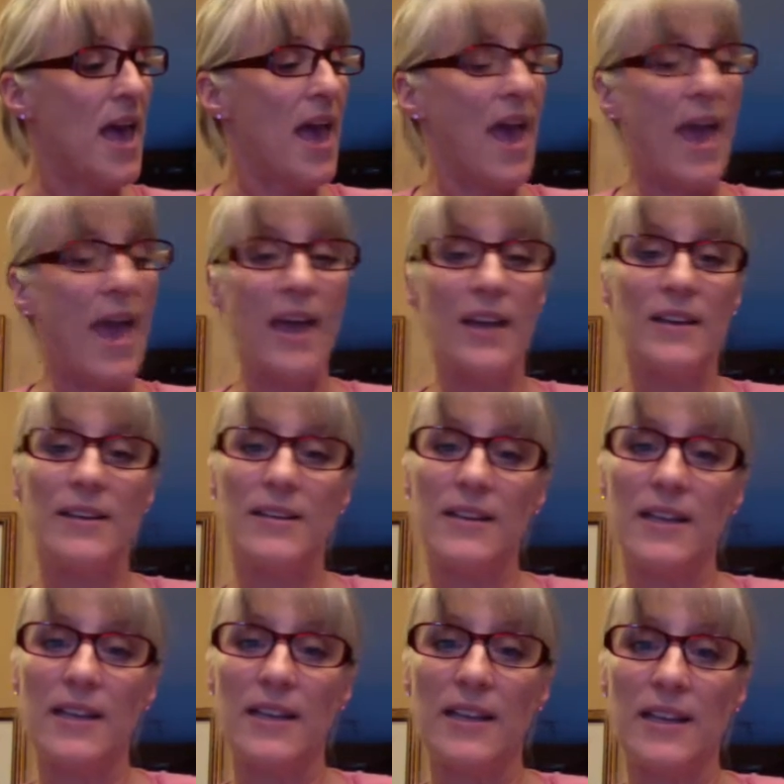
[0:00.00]
And
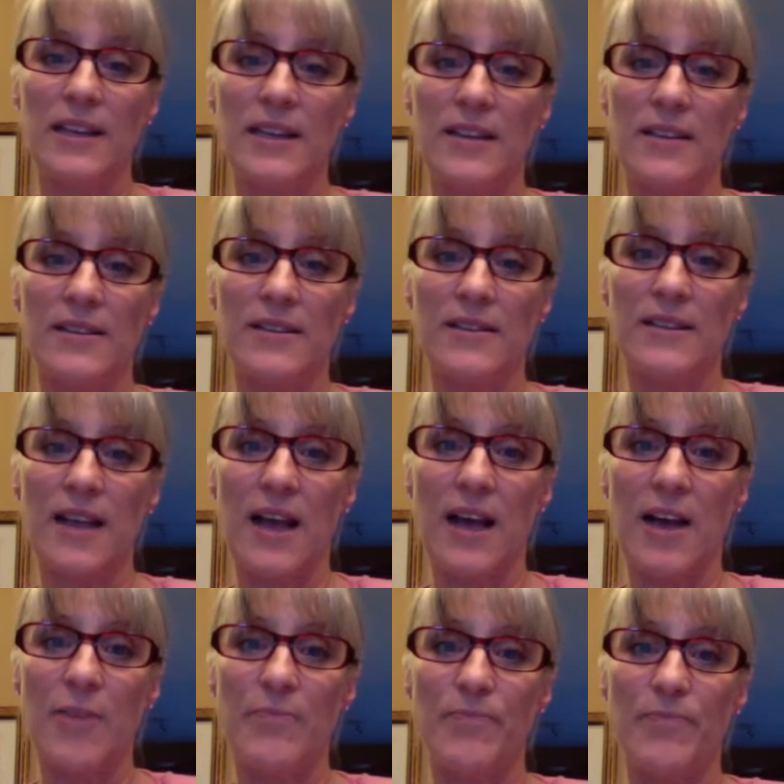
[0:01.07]
it is,
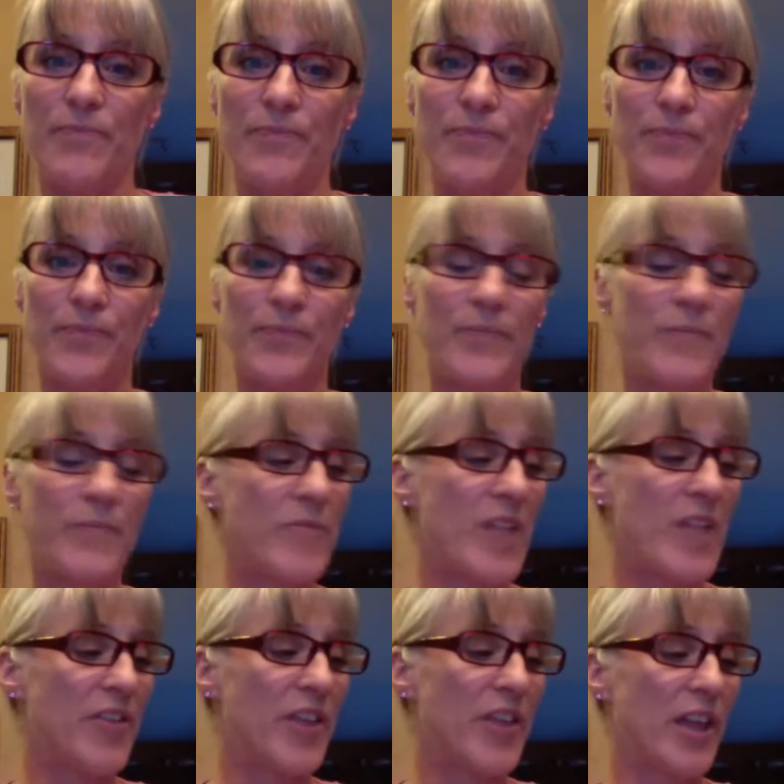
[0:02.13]

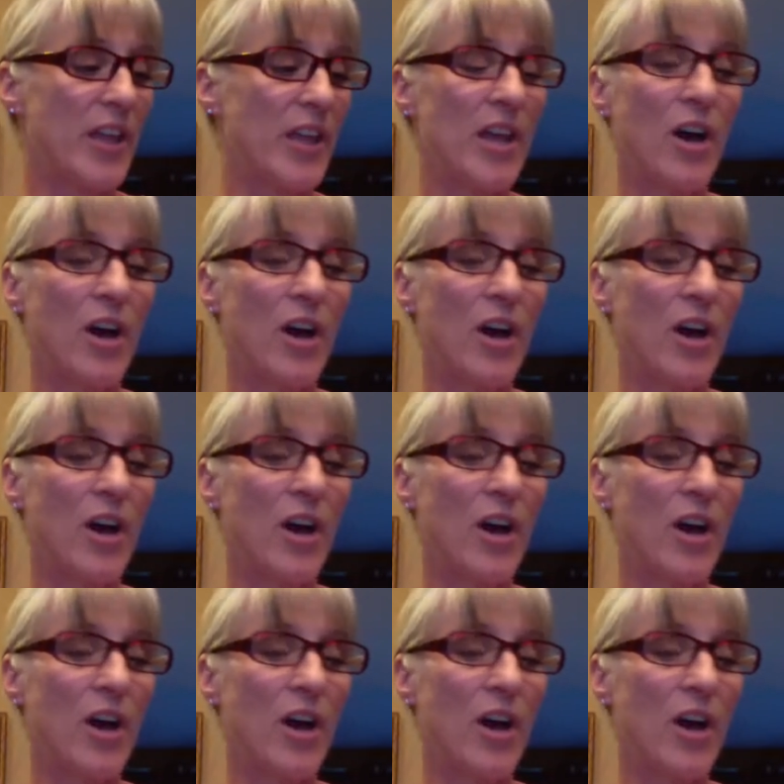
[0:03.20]
they